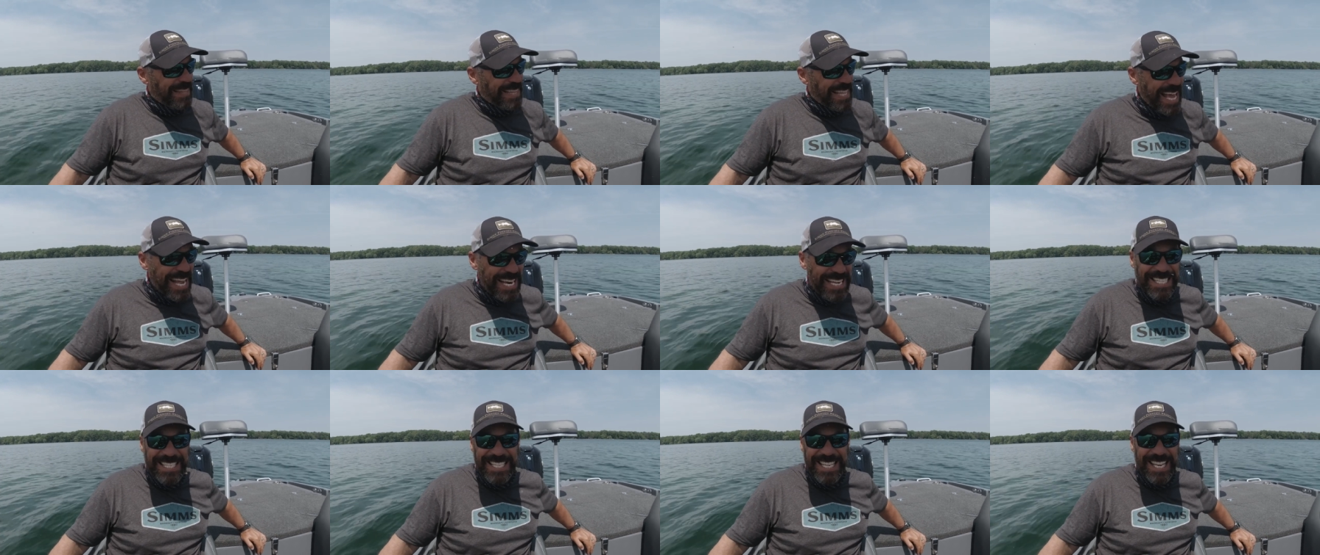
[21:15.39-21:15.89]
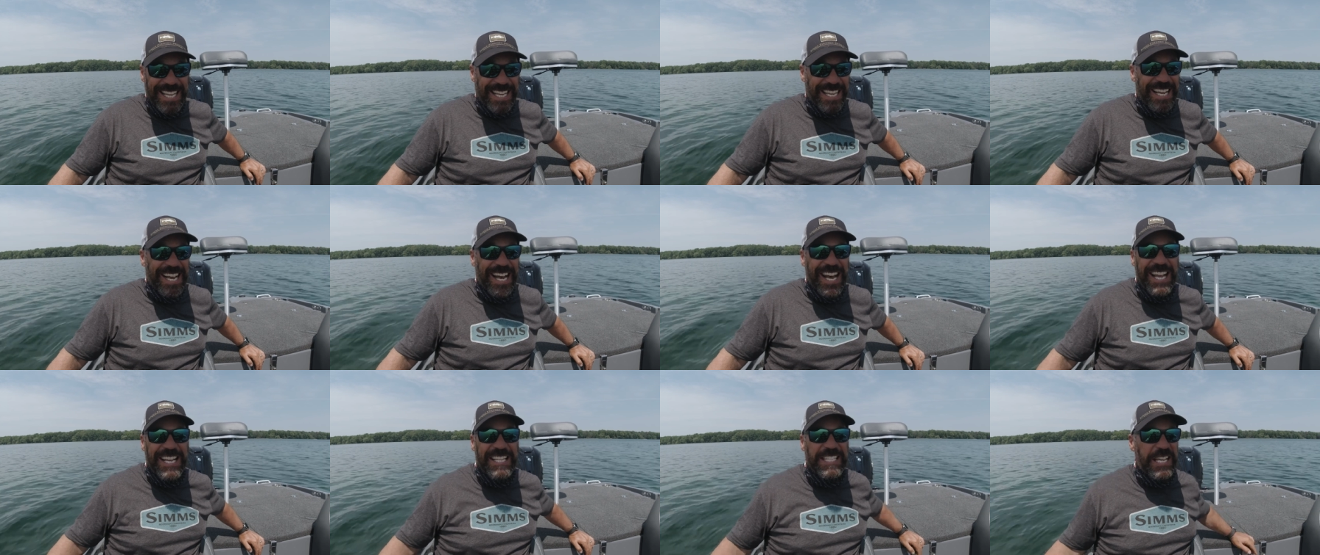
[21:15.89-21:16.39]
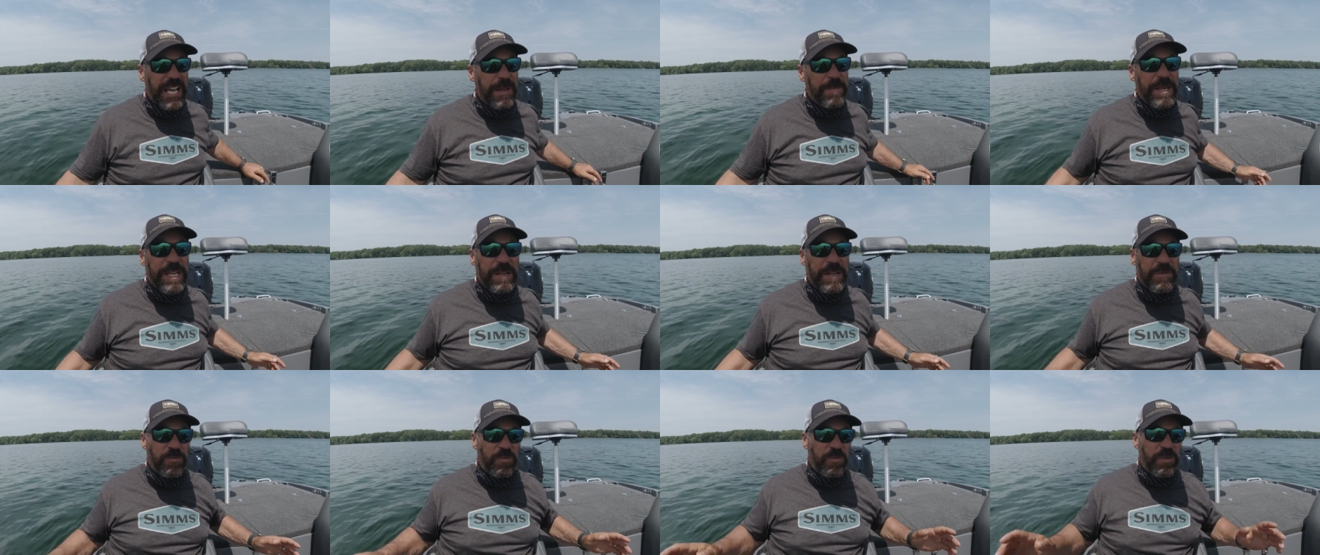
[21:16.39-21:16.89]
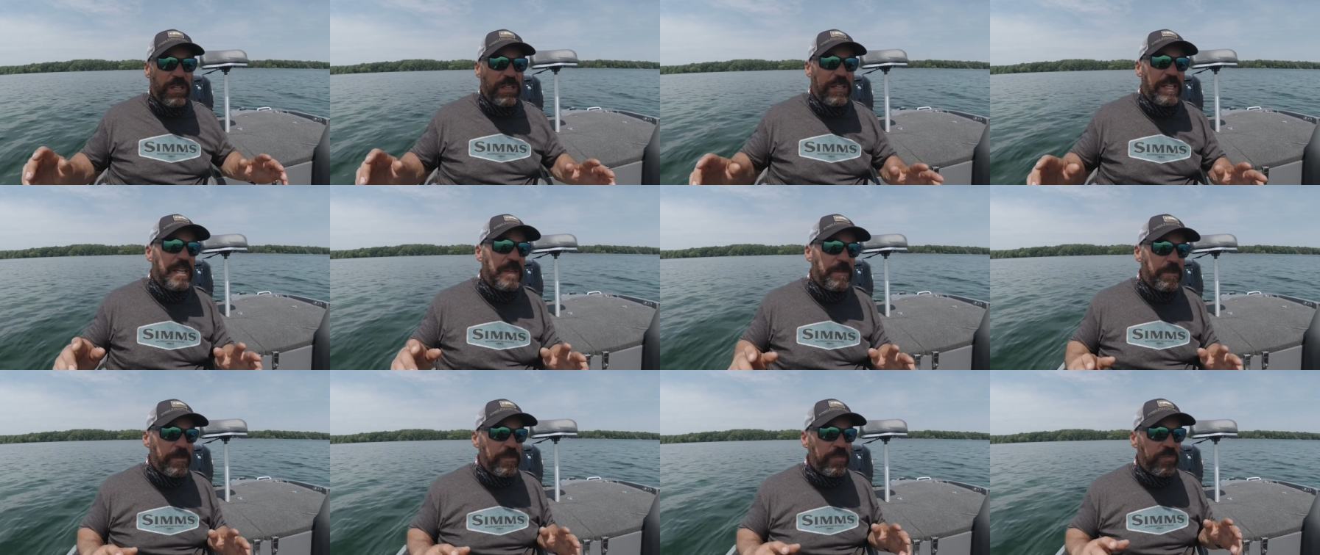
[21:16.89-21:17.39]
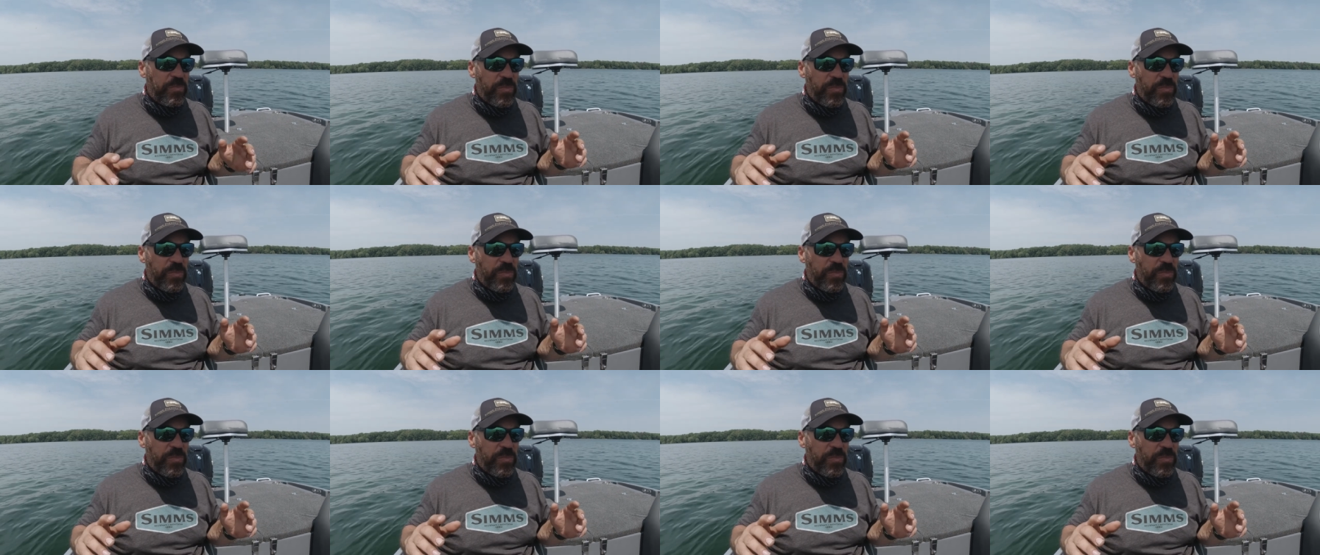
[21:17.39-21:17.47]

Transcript: That is it, guys. I mean, really,